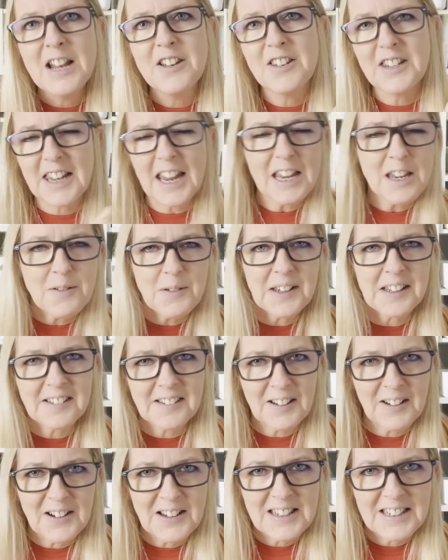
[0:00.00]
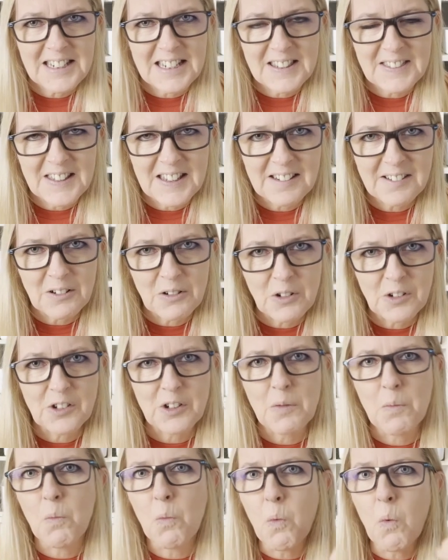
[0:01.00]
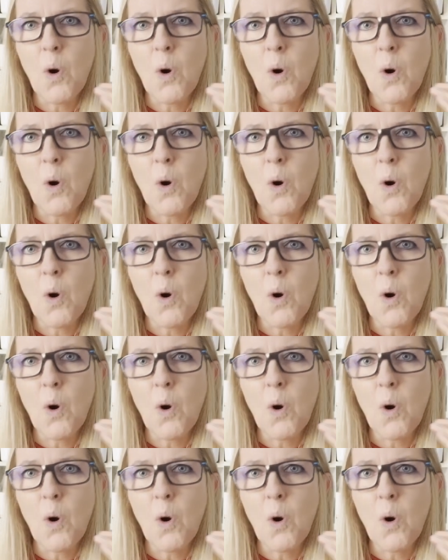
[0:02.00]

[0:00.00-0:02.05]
to get you excited this autumn.